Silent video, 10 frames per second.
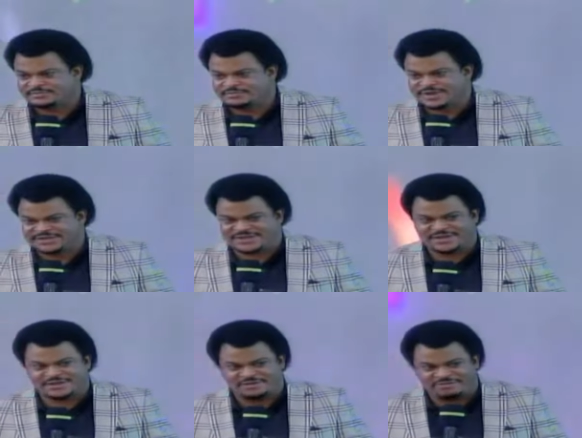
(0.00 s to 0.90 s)

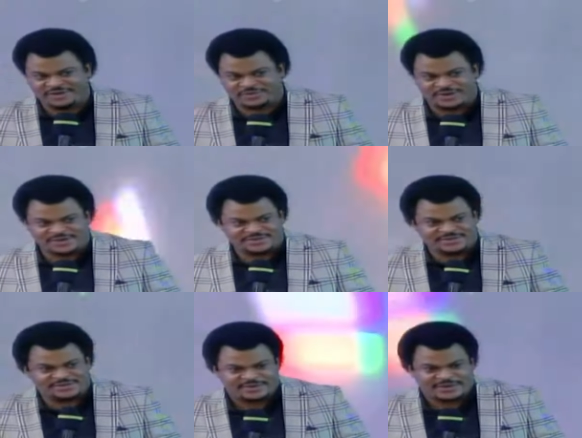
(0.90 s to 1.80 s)
maintaining your faith words
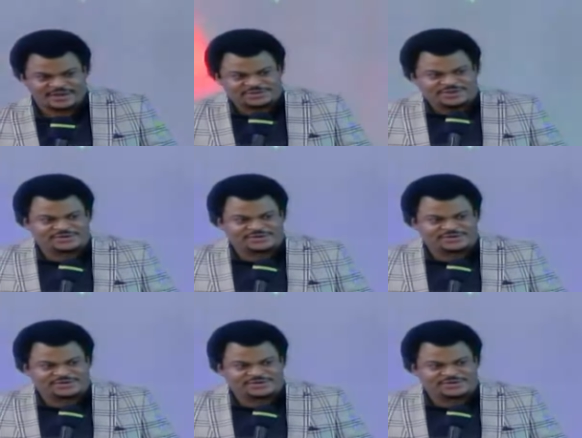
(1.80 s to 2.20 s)
at all